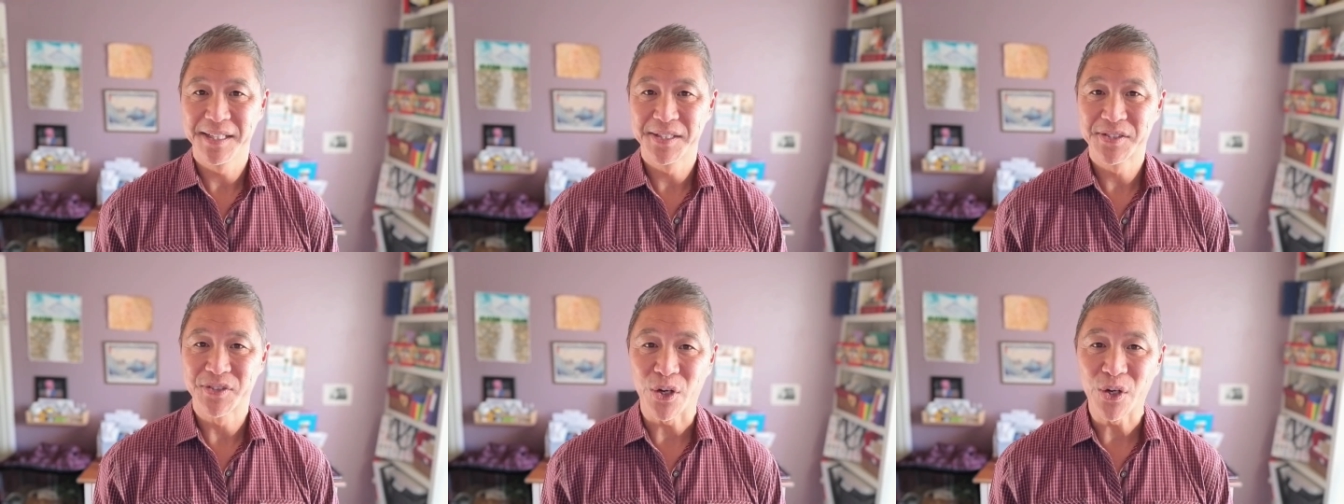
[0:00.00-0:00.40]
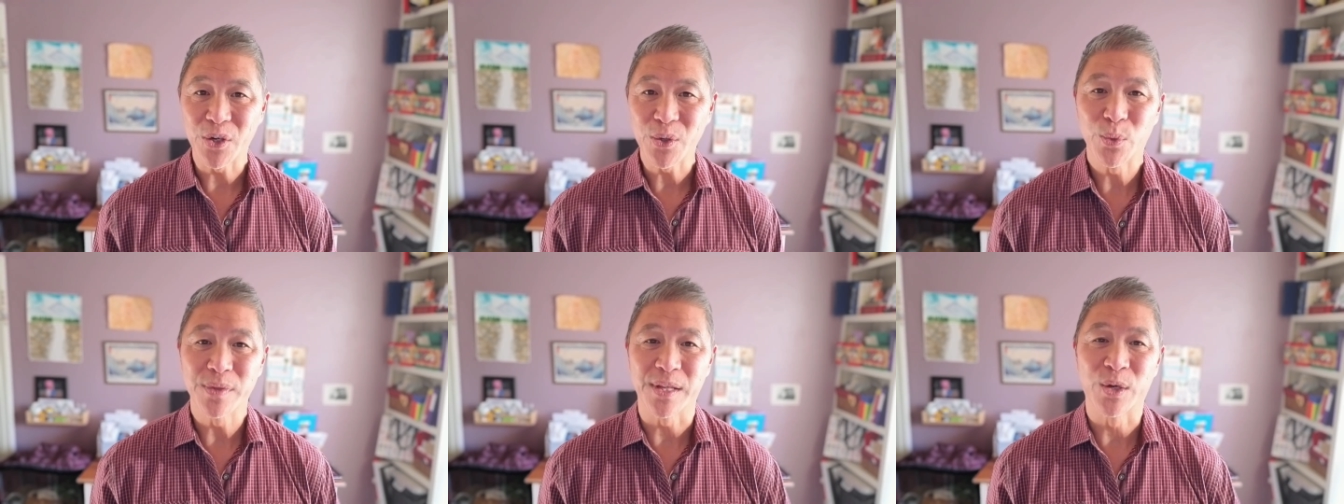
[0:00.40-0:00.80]

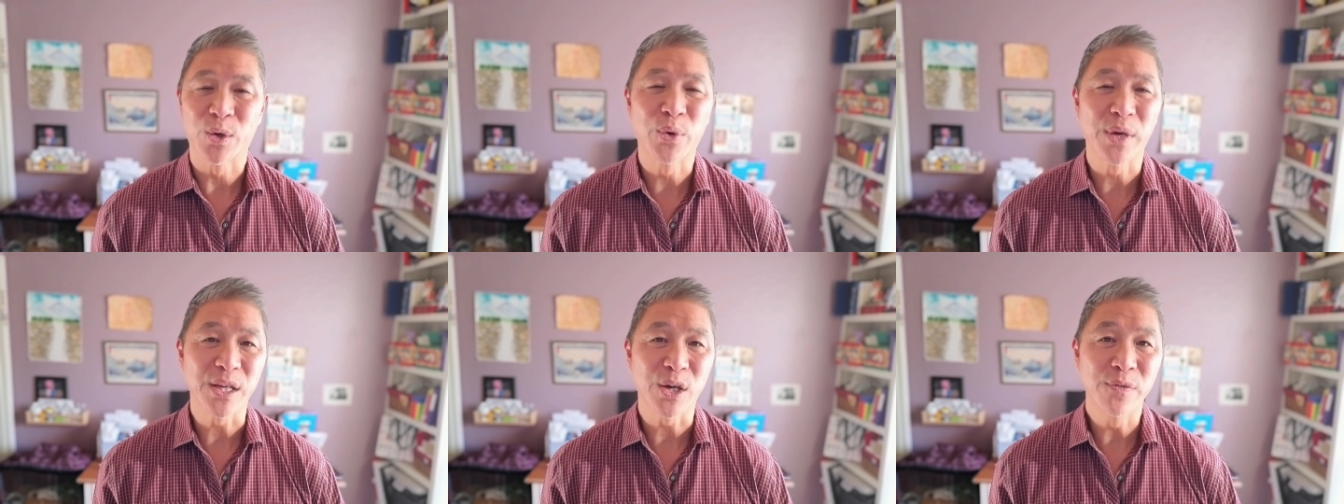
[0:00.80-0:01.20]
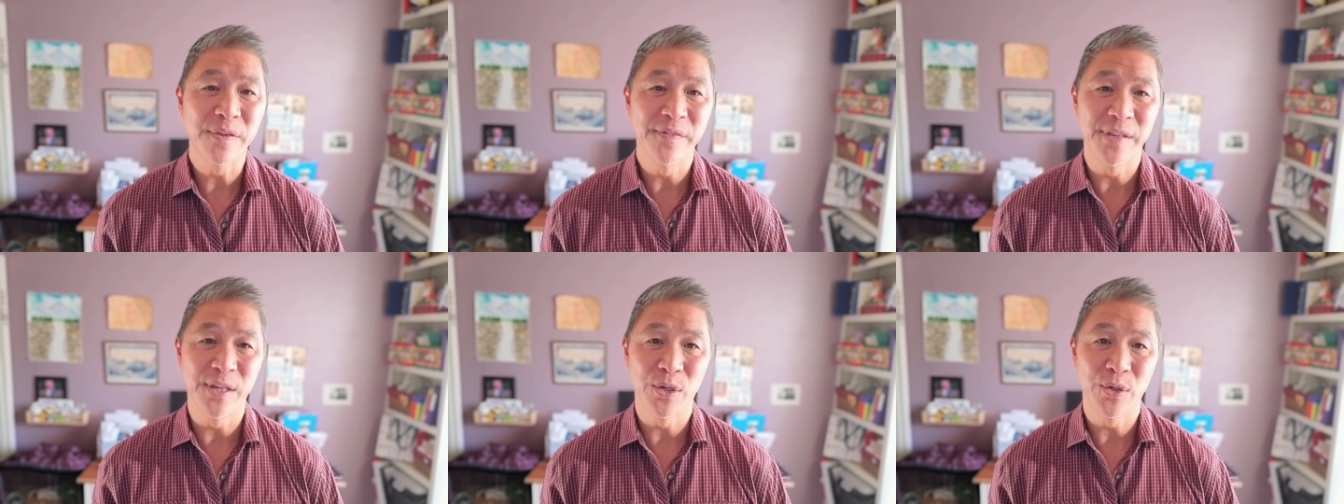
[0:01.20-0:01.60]
Start with a quick
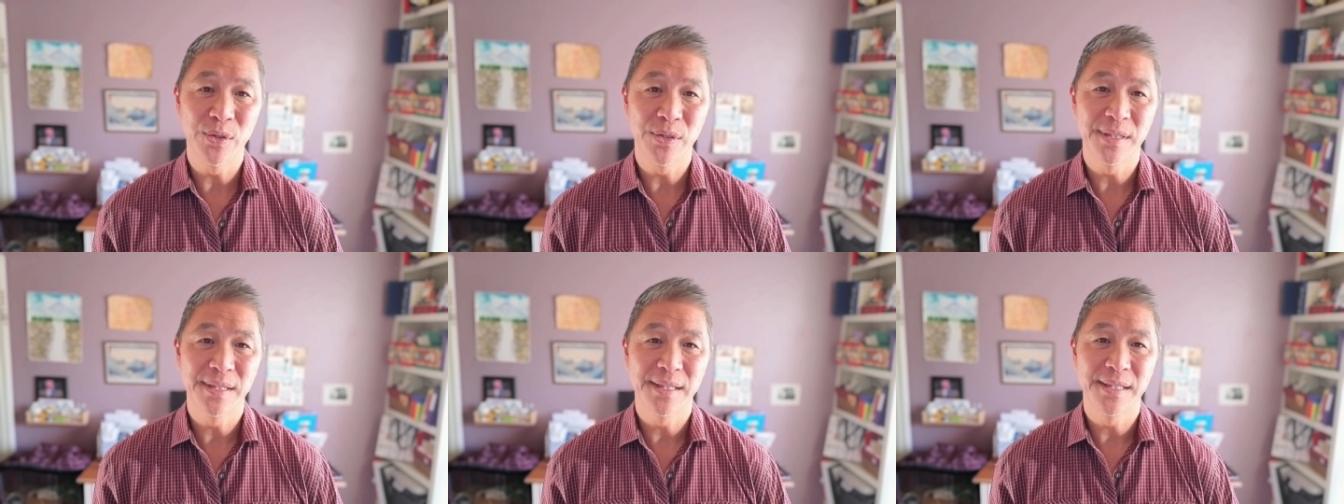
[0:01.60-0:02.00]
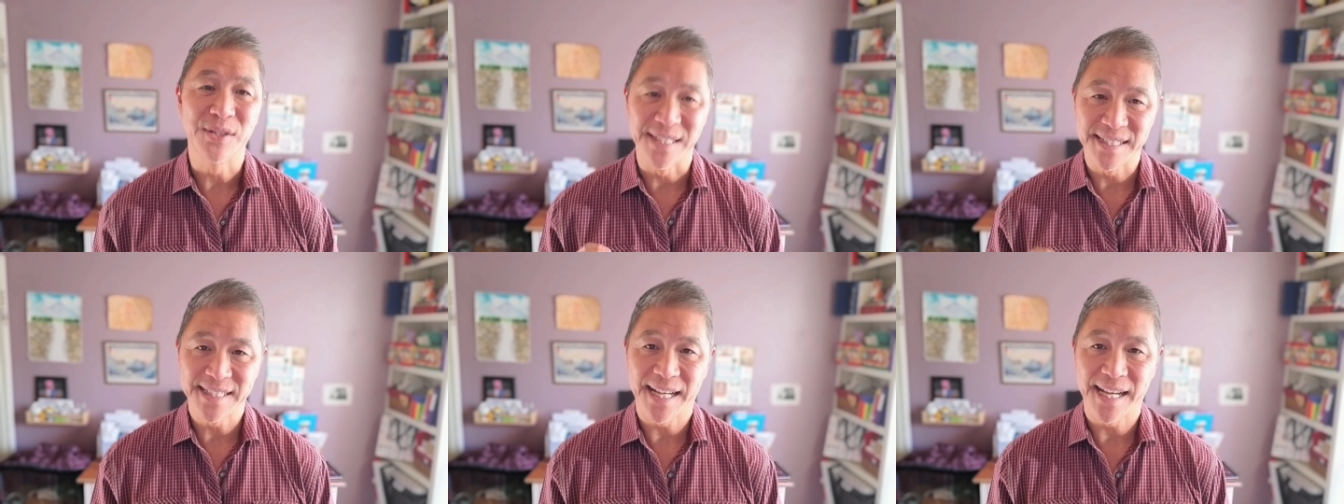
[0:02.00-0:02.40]
overview
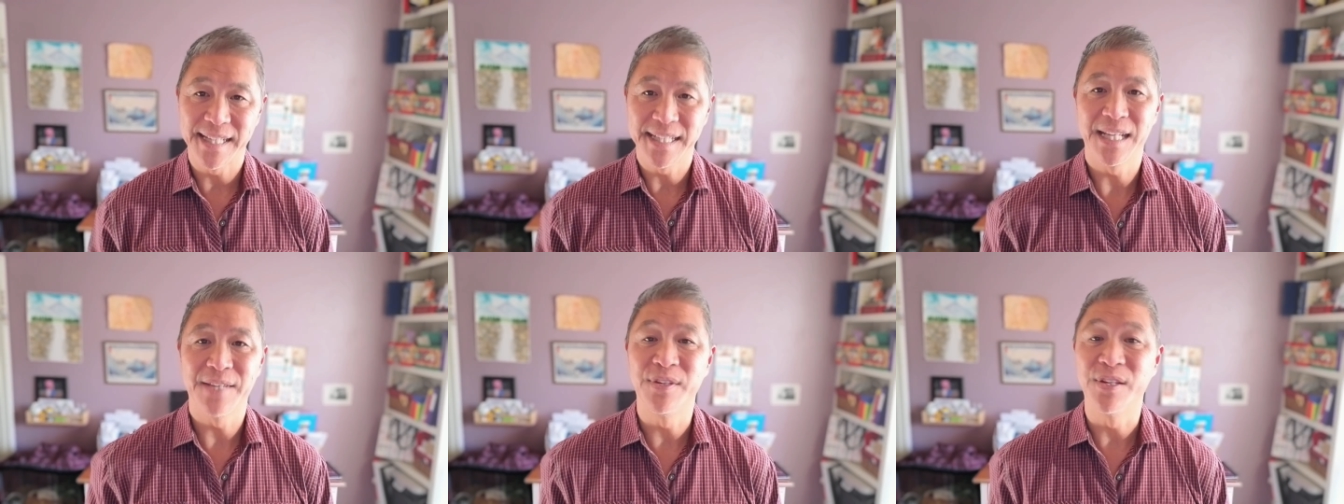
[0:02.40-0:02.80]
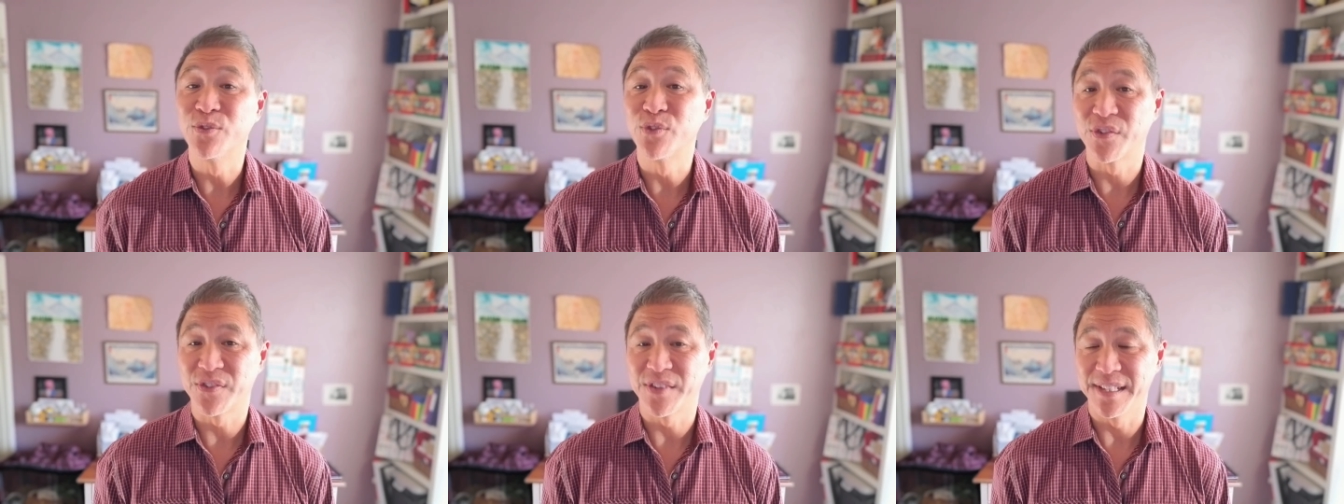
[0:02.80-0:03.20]
to decide if
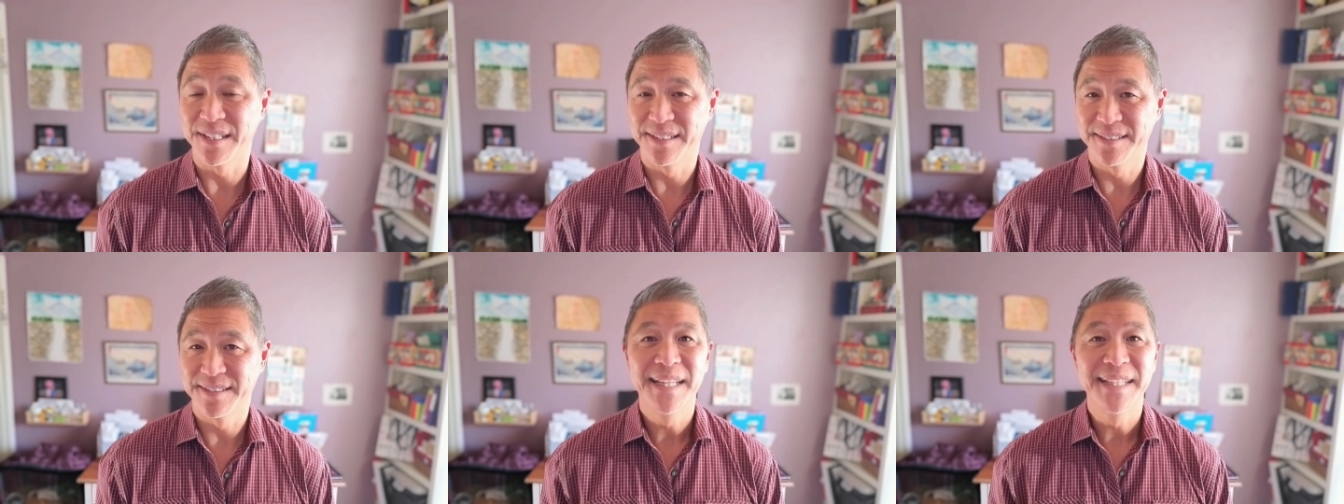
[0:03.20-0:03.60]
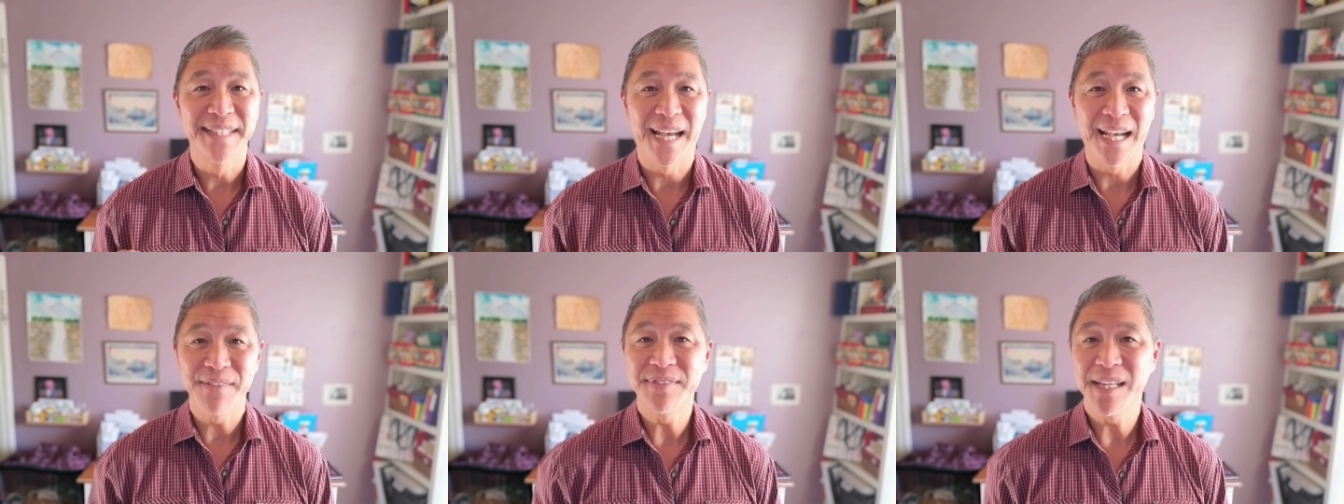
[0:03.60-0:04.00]
you're interested.
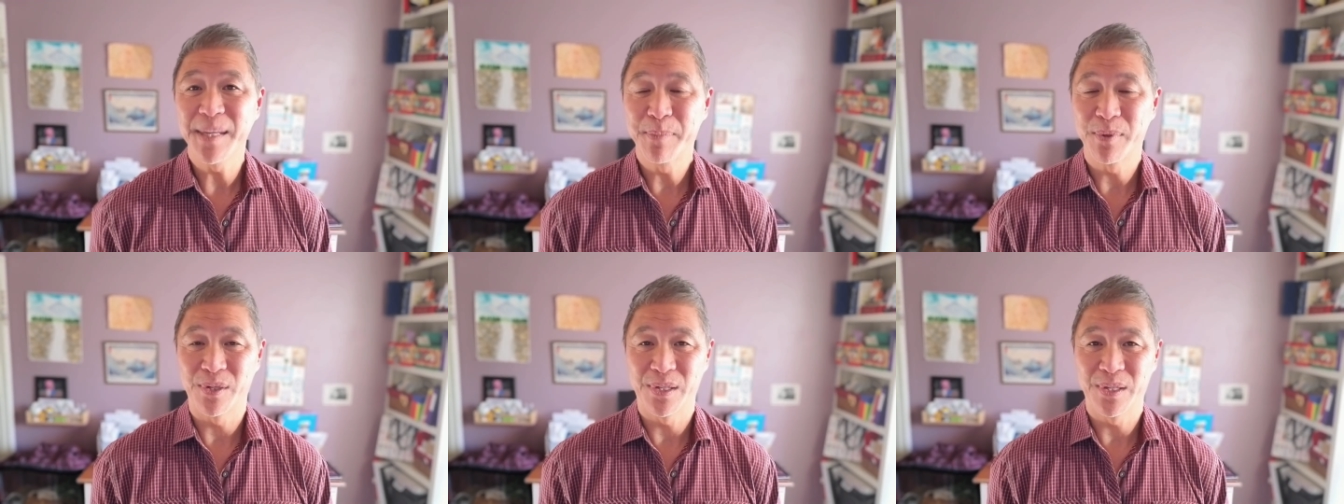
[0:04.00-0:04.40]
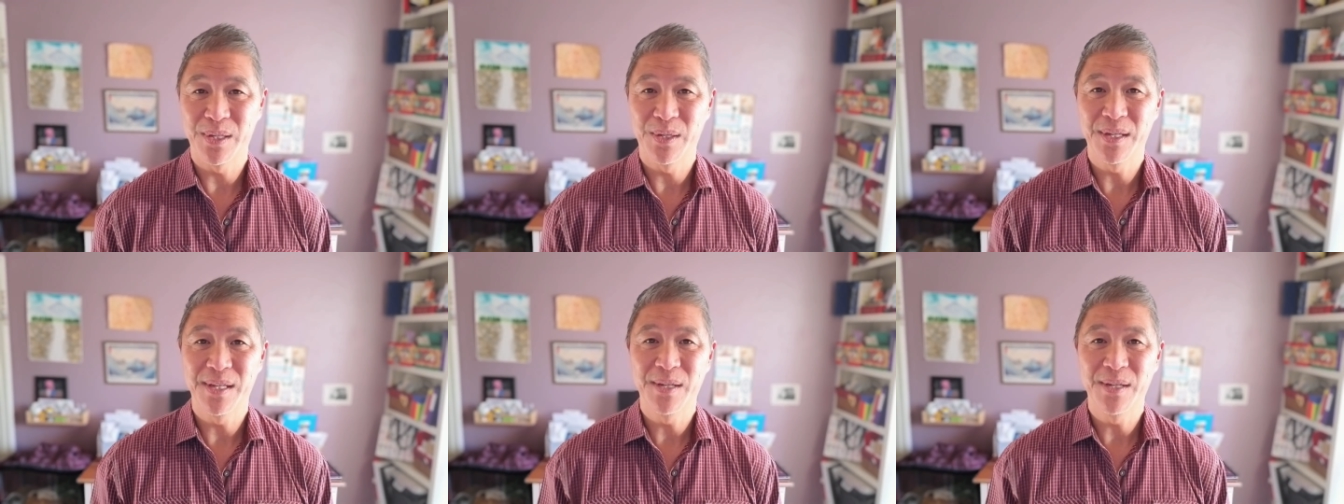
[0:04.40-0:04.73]
Dive deeper